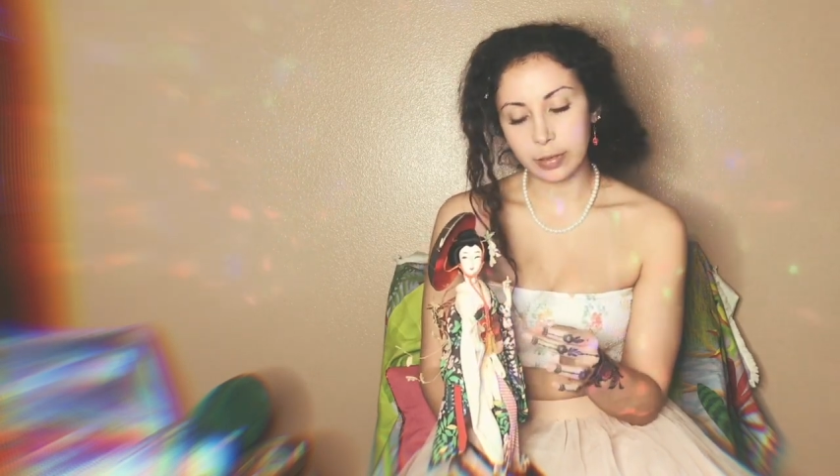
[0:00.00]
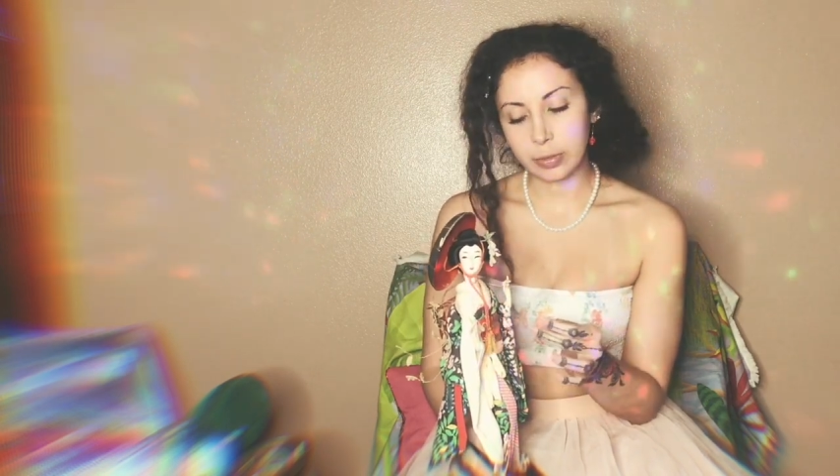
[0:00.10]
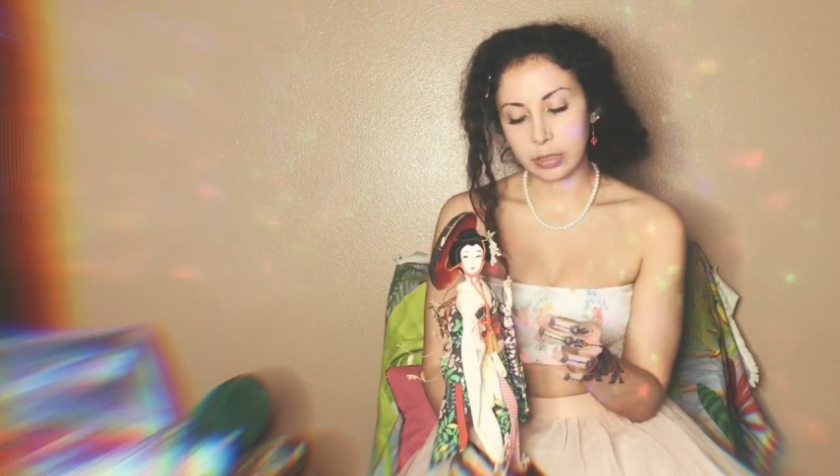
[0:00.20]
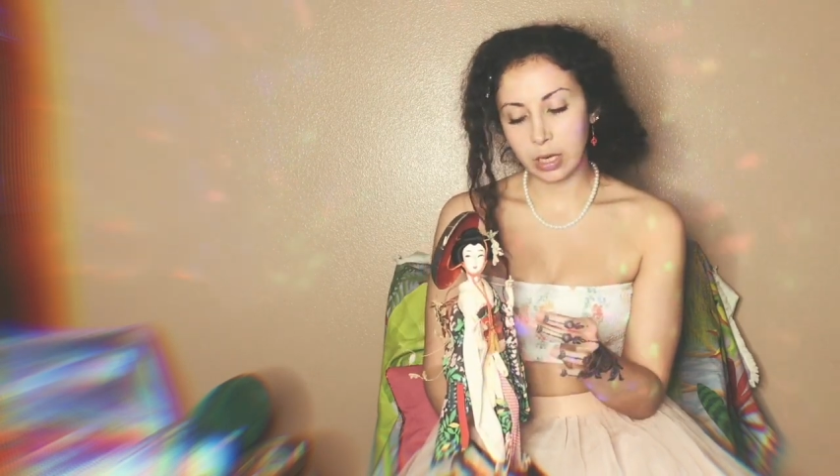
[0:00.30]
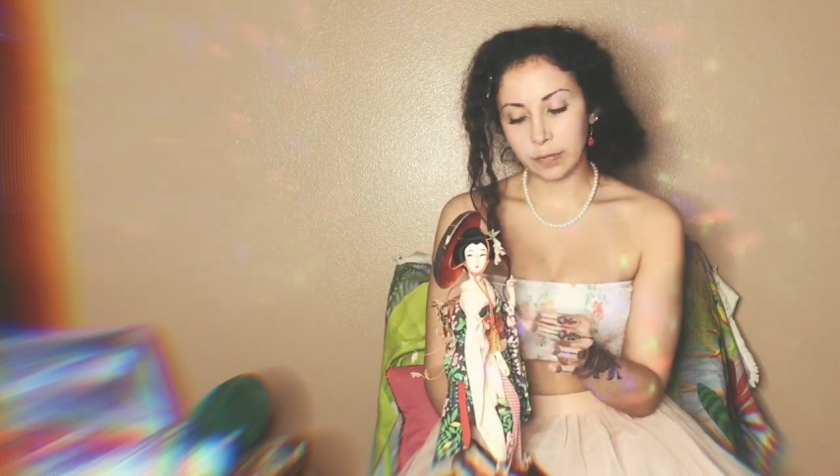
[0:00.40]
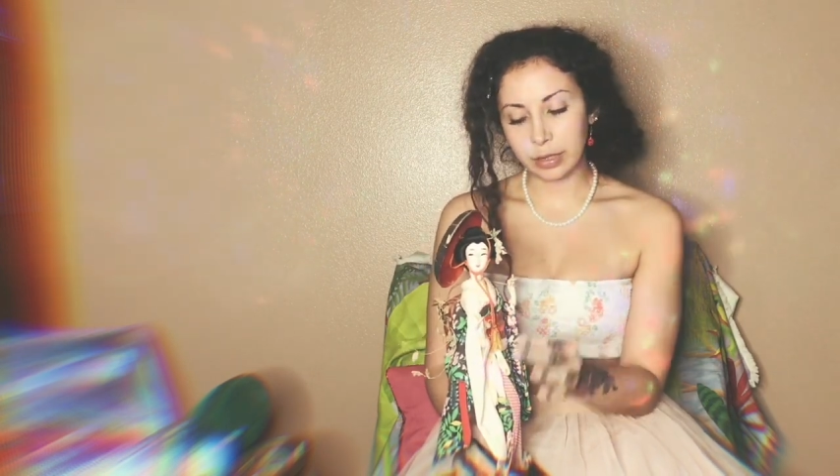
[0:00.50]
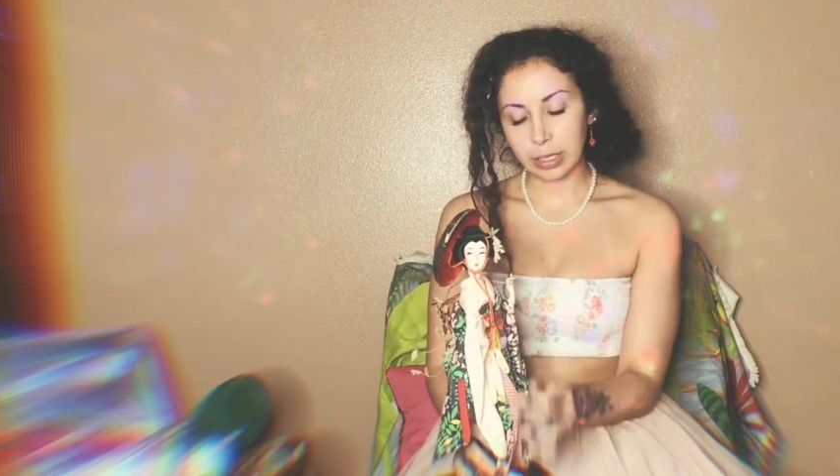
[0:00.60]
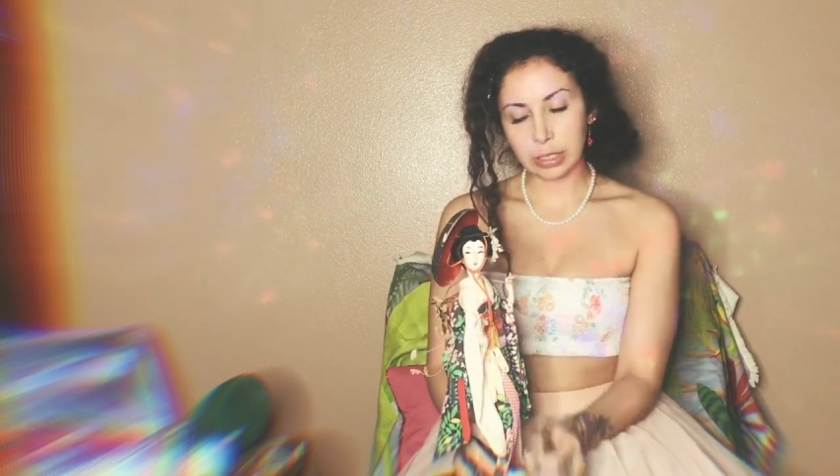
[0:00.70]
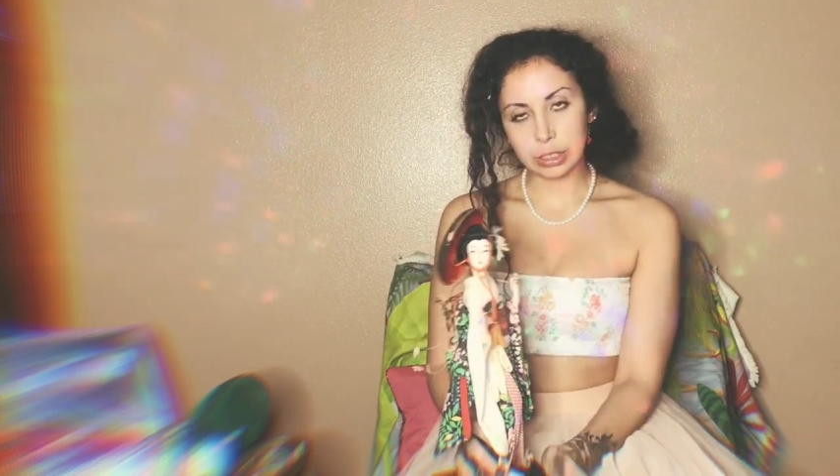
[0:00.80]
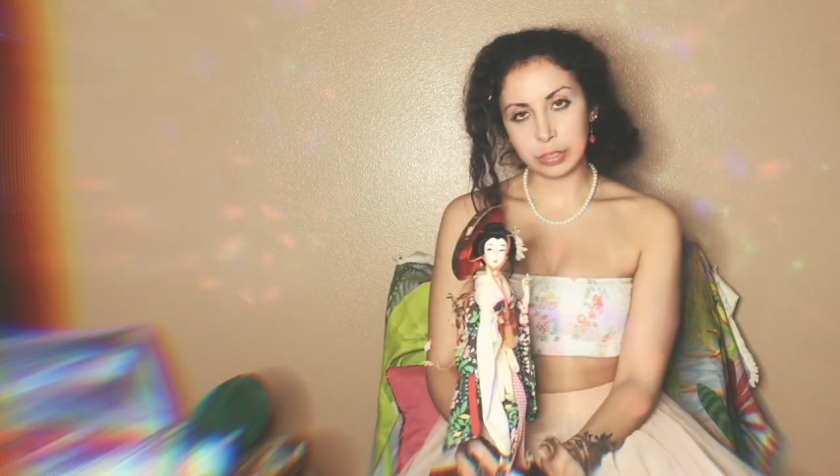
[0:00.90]

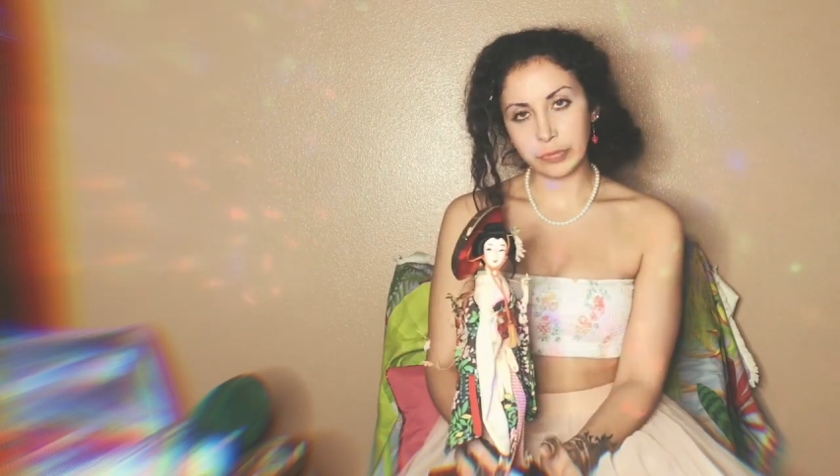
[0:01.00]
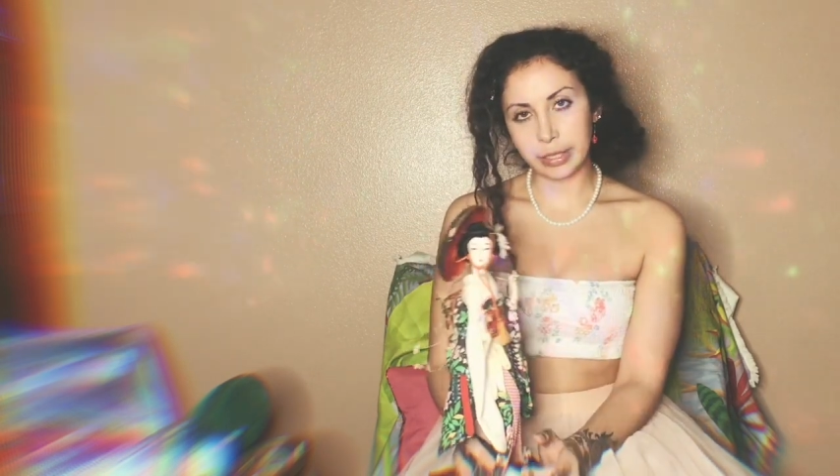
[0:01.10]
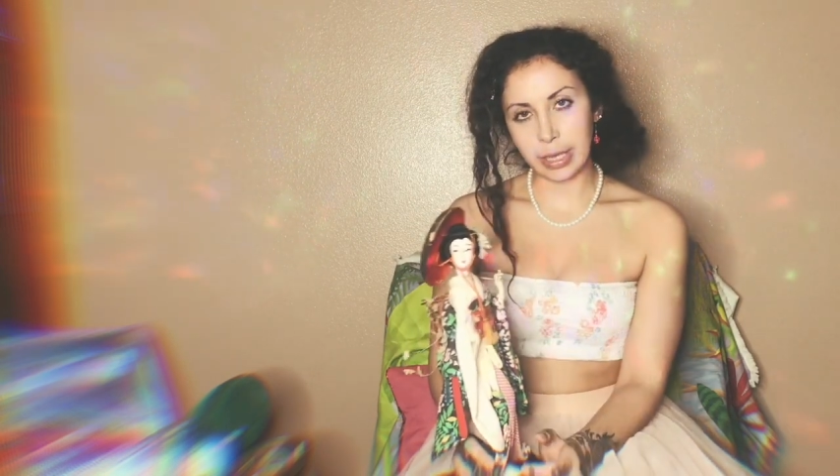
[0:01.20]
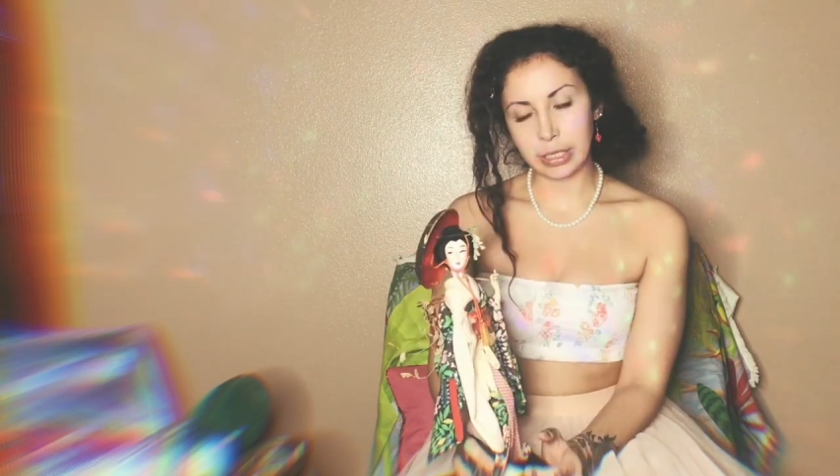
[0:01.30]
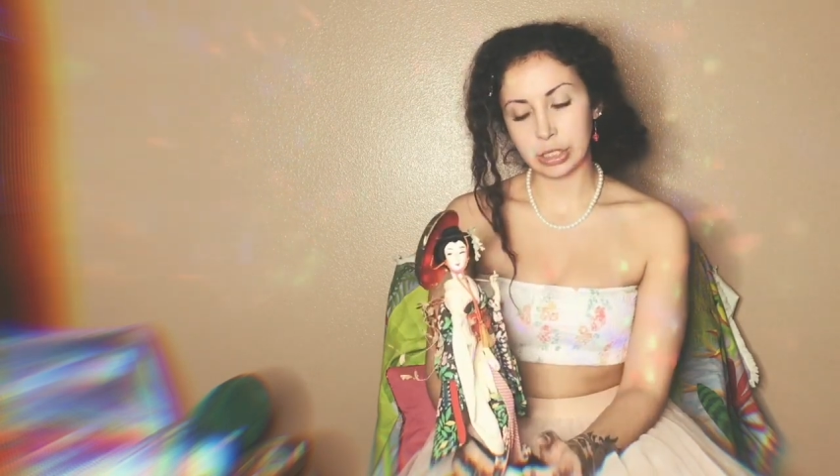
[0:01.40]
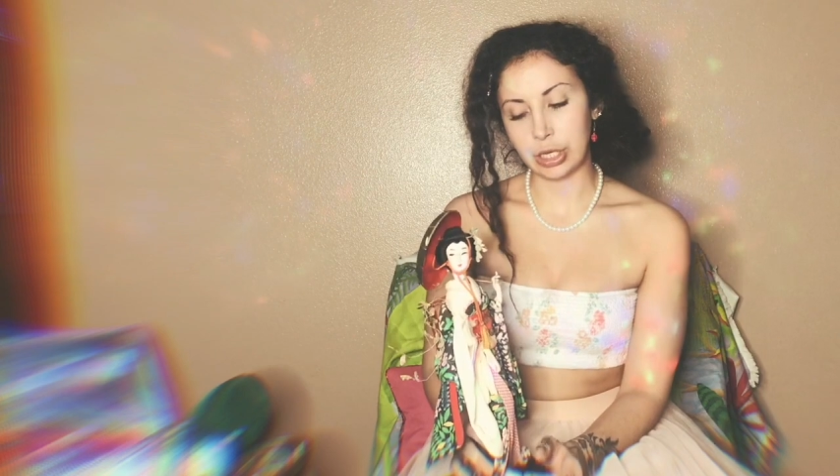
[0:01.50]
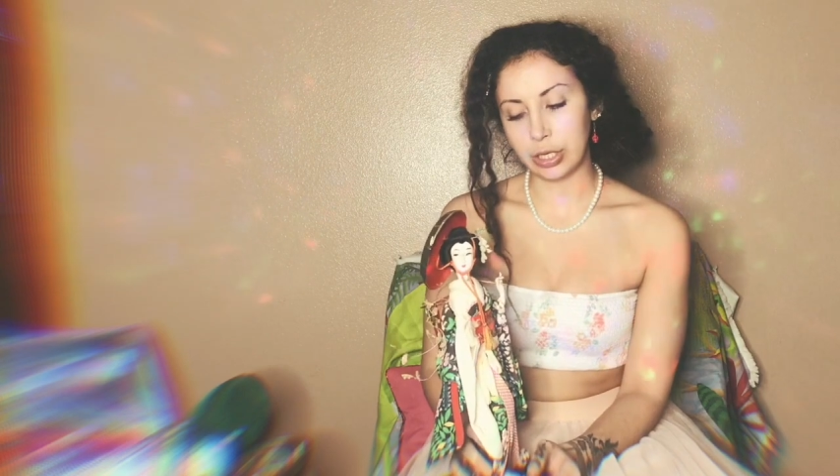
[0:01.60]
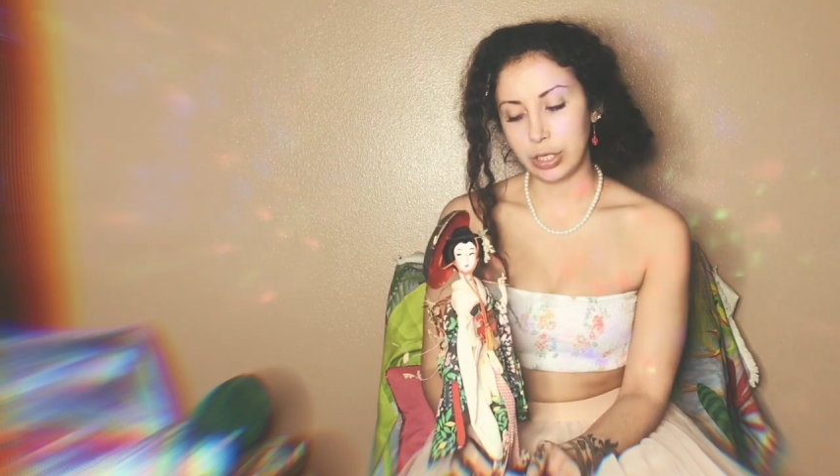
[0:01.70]
personification of the geisha